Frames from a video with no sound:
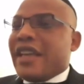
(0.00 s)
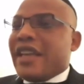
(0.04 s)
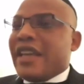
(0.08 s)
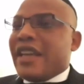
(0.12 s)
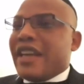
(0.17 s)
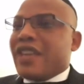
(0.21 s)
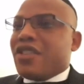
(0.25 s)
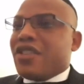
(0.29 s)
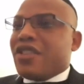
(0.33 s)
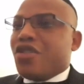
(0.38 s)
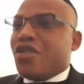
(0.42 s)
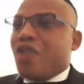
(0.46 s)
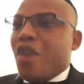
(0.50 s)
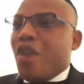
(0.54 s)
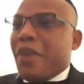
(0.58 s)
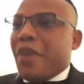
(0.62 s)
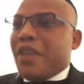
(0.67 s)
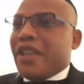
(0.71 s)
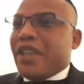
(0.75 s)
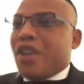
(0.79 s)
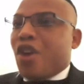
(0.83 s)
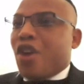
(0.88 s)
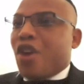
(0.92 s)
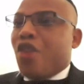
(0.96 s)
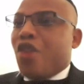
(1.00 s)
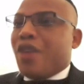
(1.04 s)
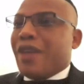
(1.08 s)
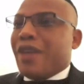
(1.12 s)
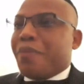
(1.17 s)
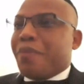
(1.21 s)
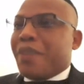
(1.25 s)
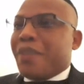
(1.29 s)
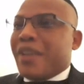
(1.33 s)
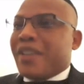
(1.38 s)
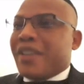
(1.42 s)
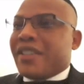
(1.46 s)
there is nobody called
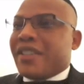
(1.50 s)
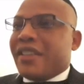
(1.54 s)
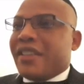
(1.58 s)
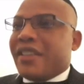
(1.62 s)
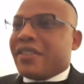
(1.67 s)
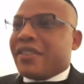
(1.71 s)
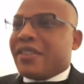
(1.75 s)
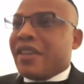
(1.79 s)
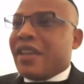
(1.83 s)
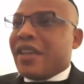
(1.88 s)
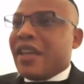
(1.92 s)
a president.